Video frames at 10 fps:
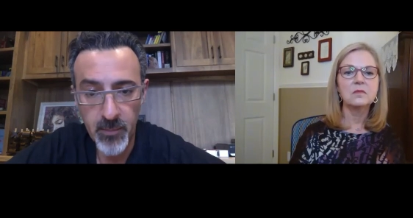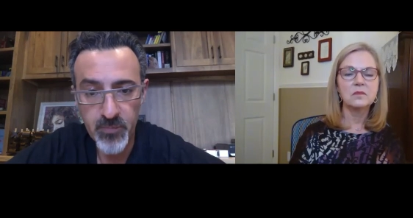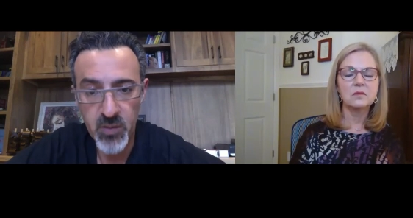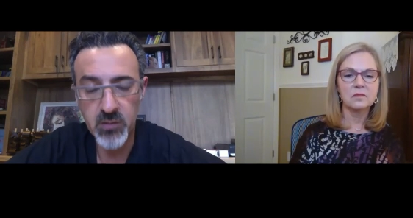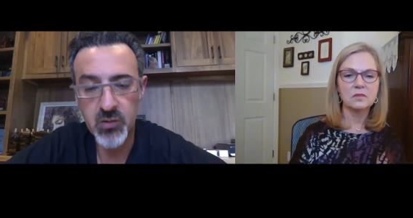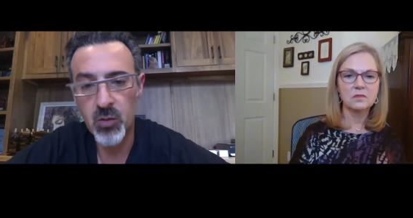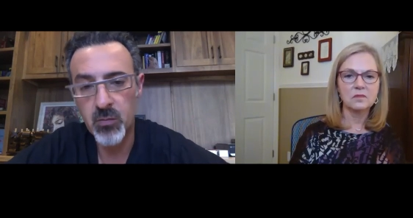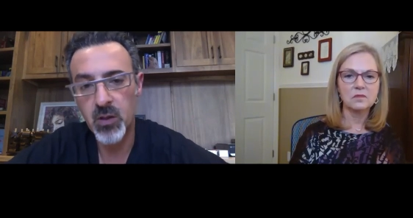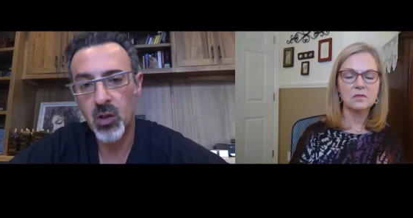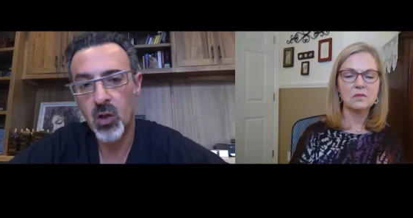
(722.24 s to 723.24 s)
Speaker 1: And so
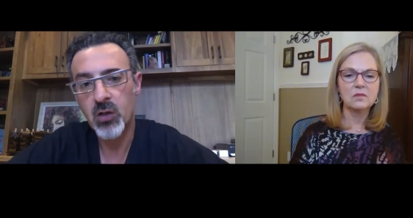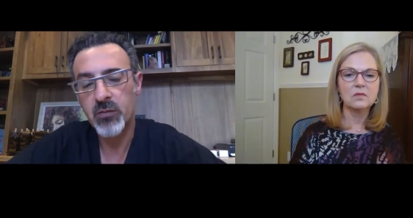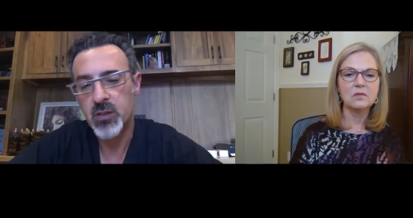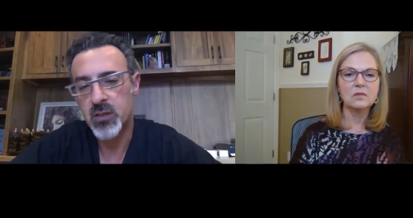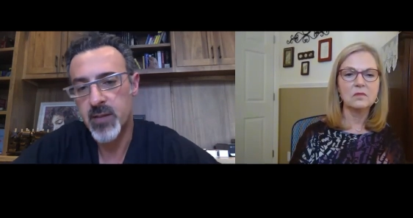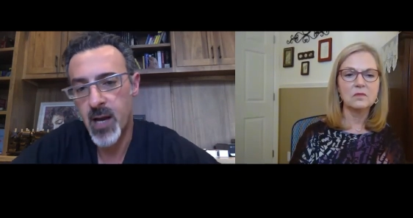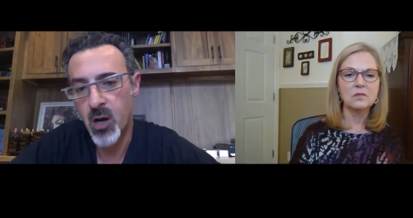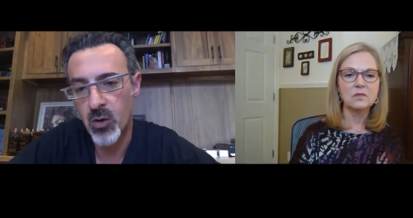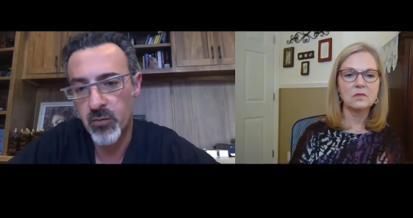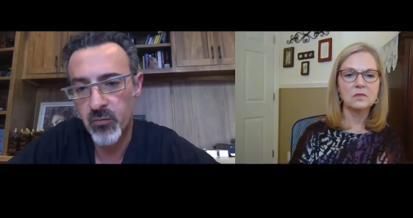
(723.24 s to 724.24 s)
a lot of us now
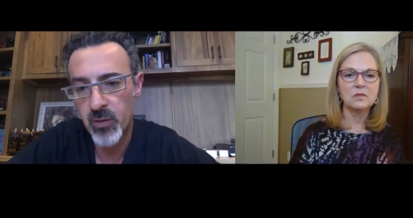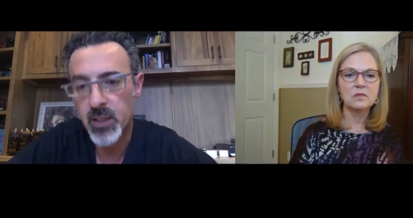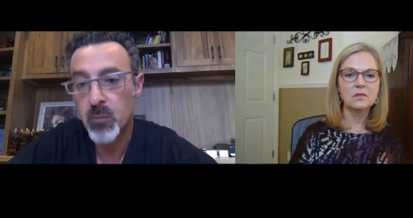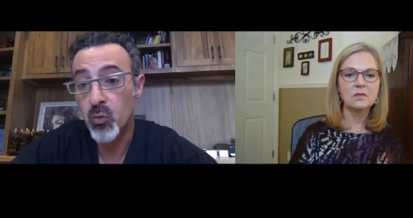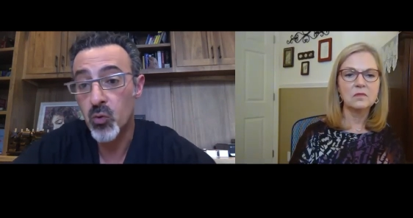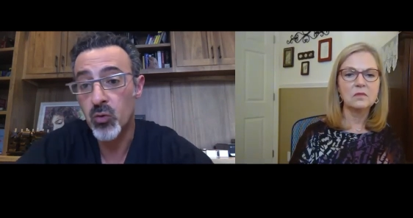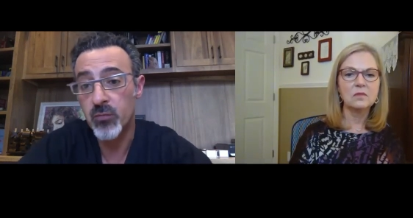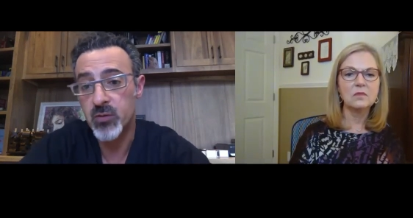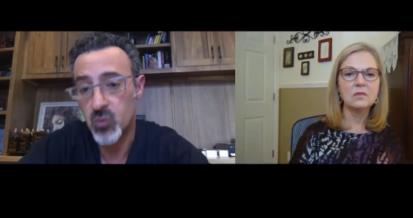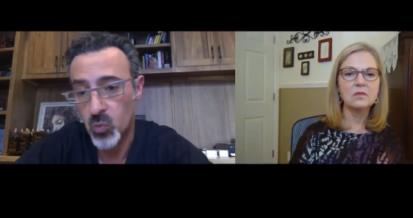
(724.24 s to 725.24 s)
have really
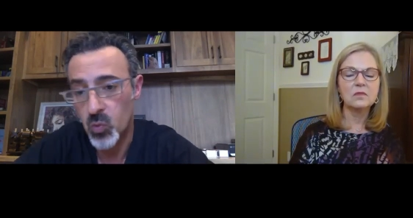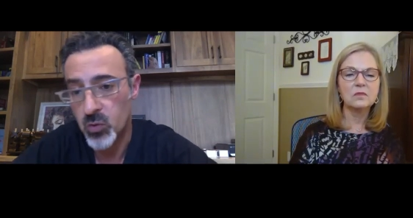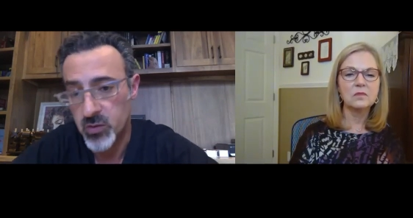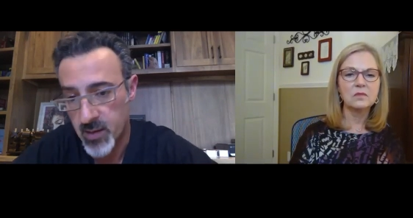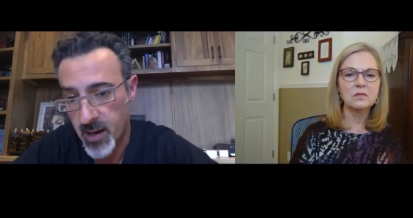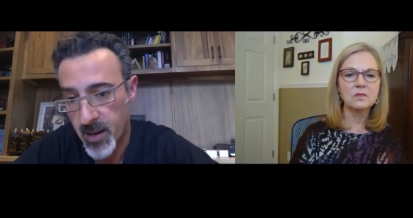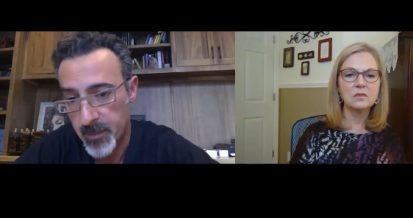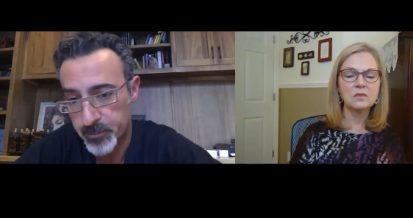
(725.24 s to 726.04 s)
moved towards that.